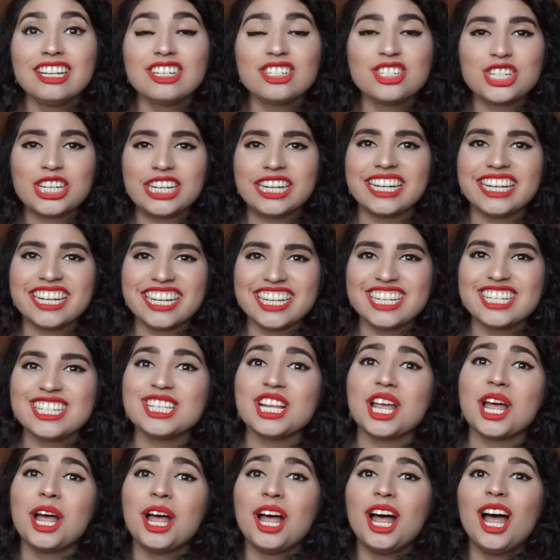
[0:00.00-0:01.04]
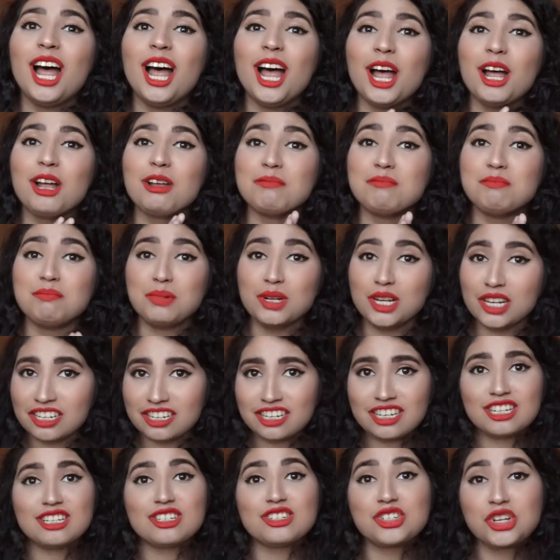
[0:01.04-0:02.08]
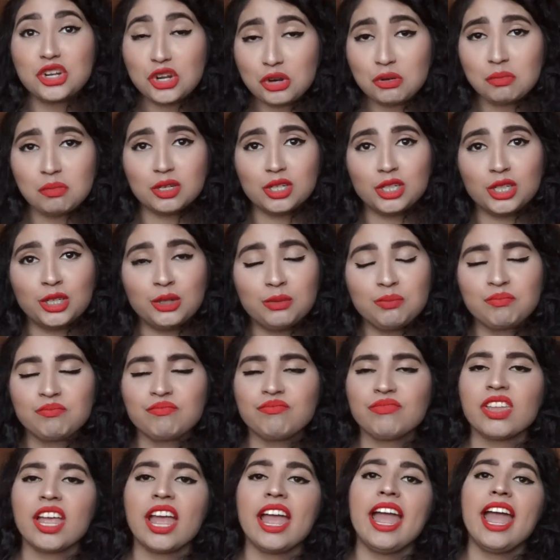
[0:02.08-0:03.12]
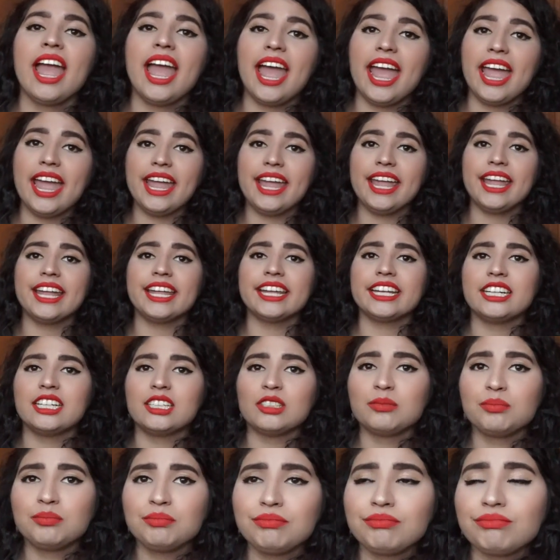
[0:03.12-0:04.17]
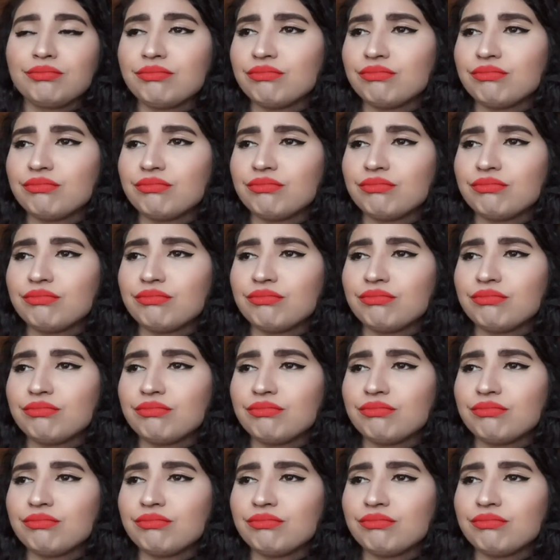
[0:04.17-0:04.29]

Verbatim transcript: she is a book tuber, and